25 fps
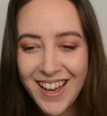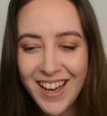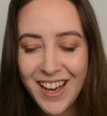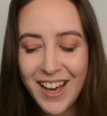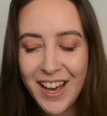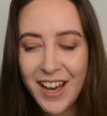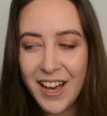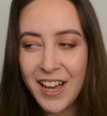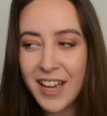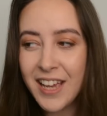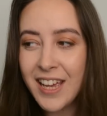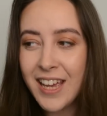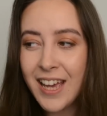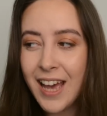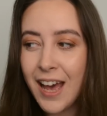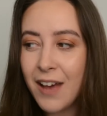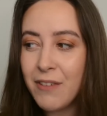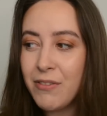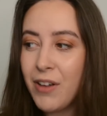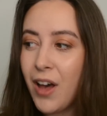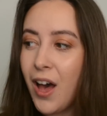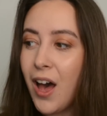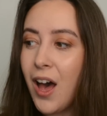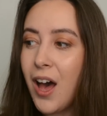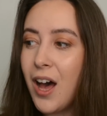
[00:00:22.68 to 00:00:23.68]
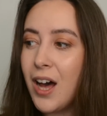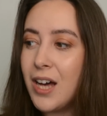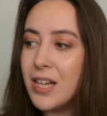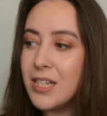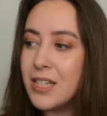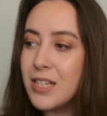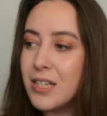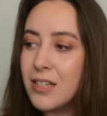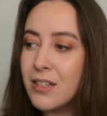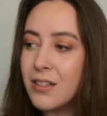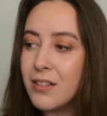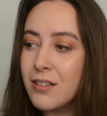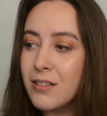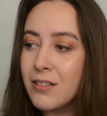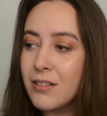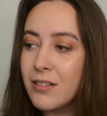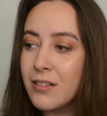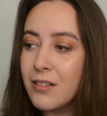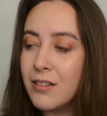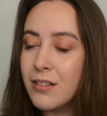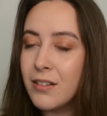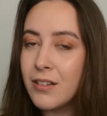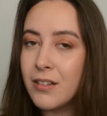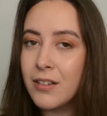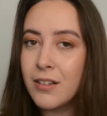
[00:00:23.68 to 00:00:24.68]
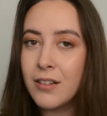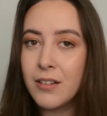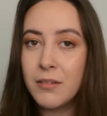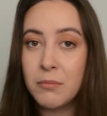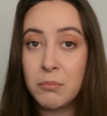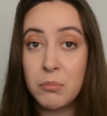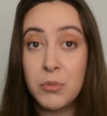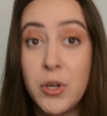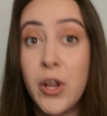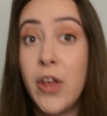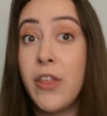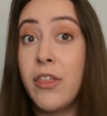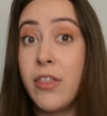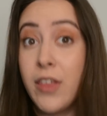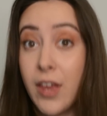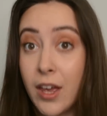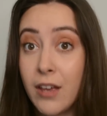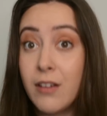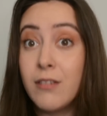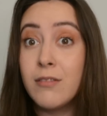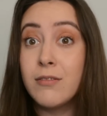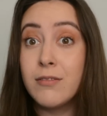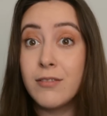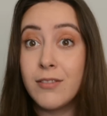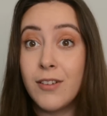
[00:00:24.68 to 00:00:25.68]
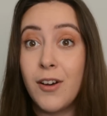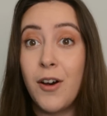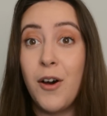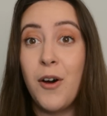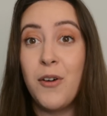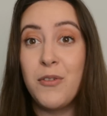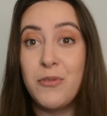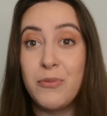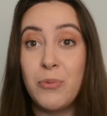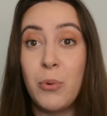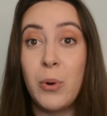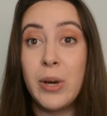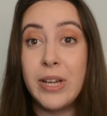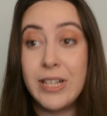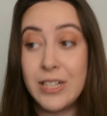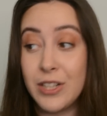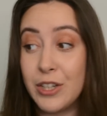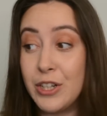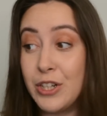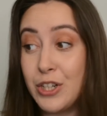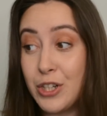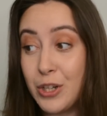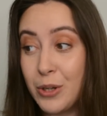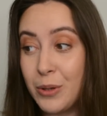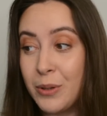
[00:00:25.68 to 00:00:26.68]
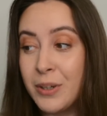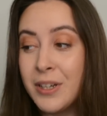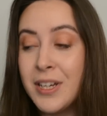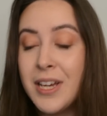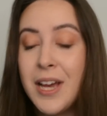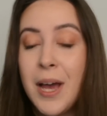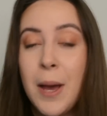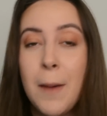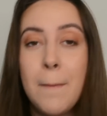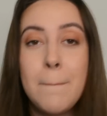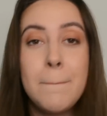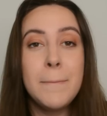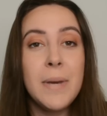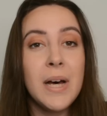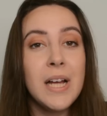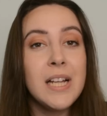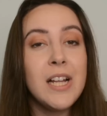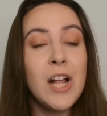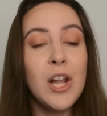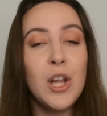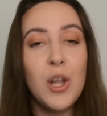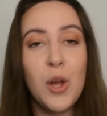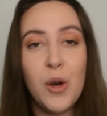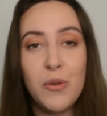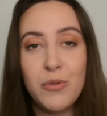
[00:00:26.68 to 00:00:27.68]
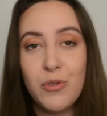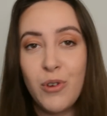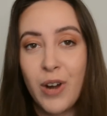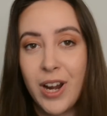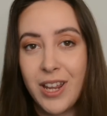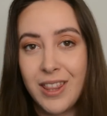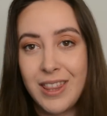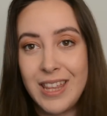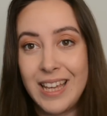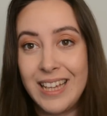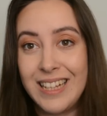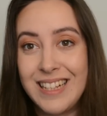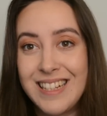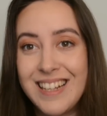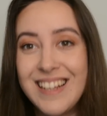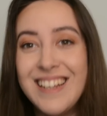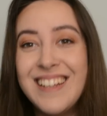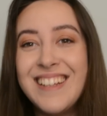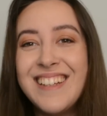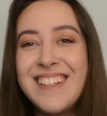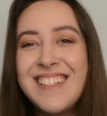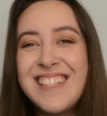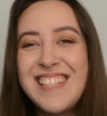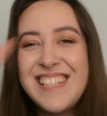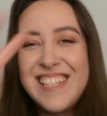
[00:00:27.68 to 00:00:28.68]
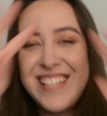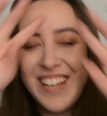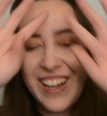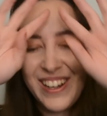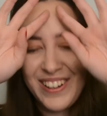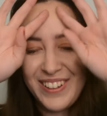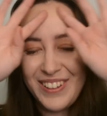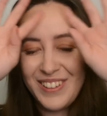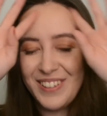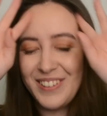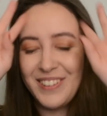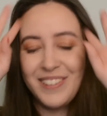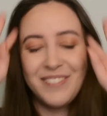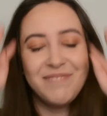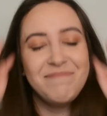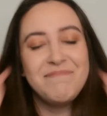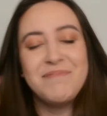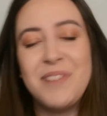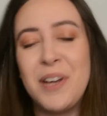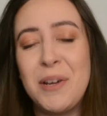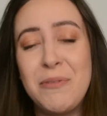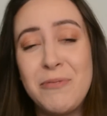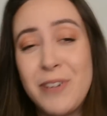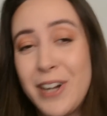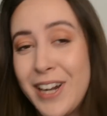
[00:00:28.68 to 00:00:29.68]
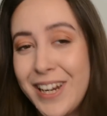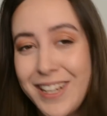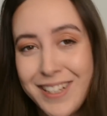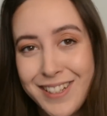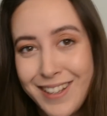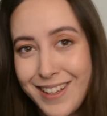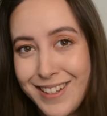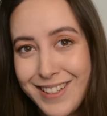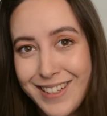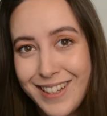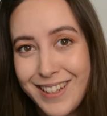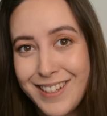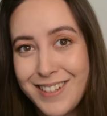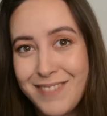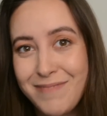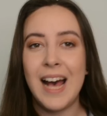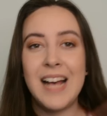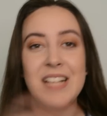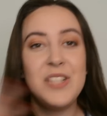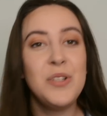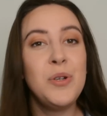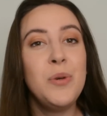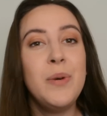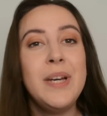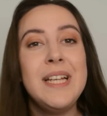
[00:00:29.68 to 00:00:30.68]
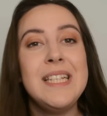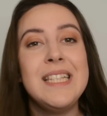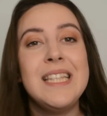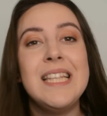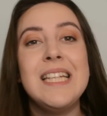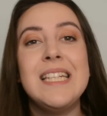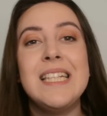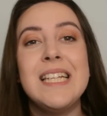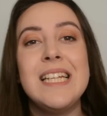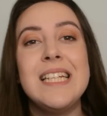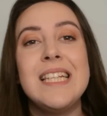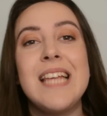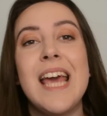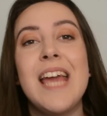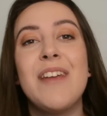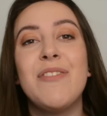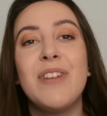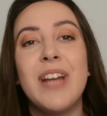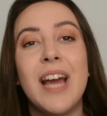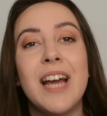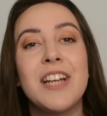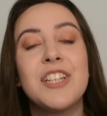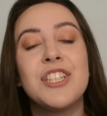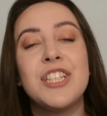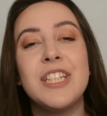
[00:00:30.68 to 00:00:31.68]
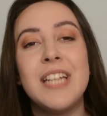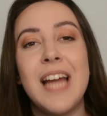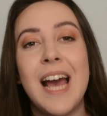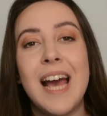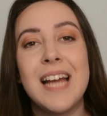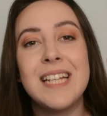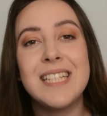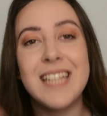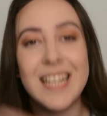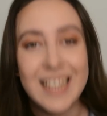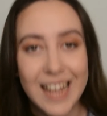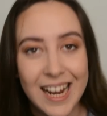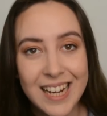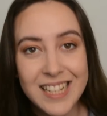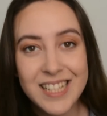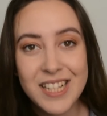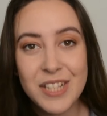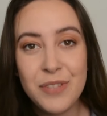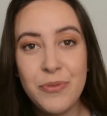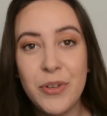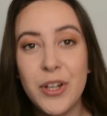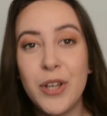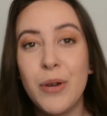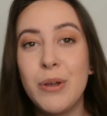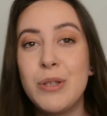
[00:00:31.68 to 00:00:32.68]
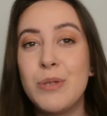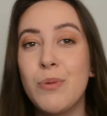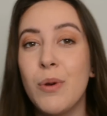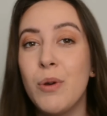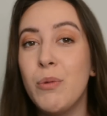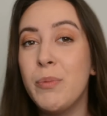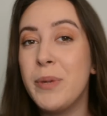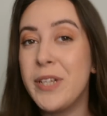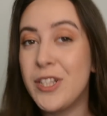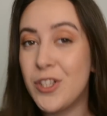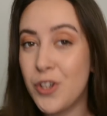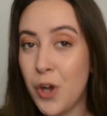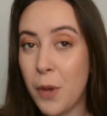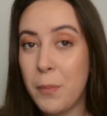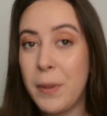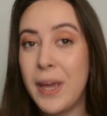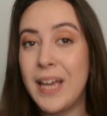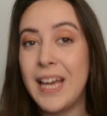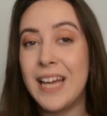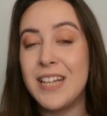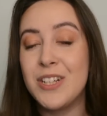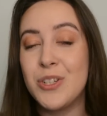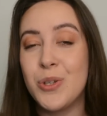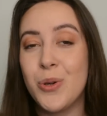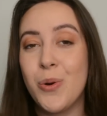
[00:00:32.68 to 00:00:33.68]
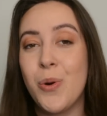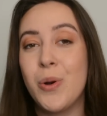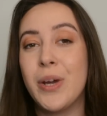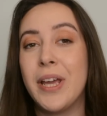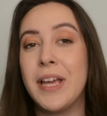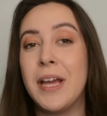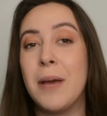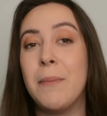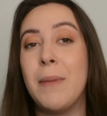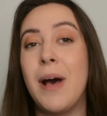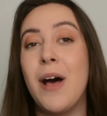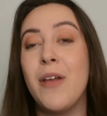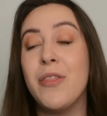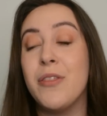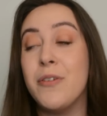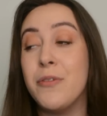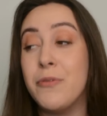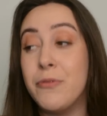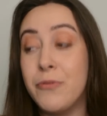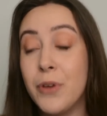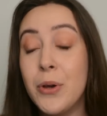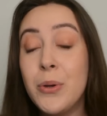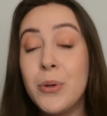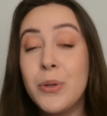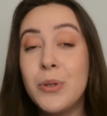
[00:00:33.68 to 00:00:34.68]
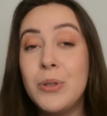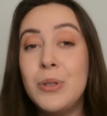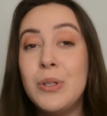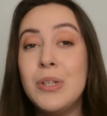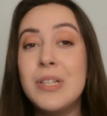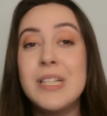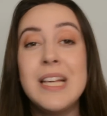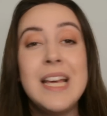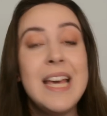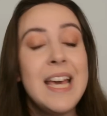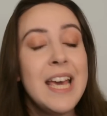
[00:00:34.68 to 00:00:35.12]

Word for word: I have heard nothing of what he's going to do, but a lot of great things. So I'm very excited. As always, this is a reaction and analysis video, so we'll be stopping and talking about the vocals.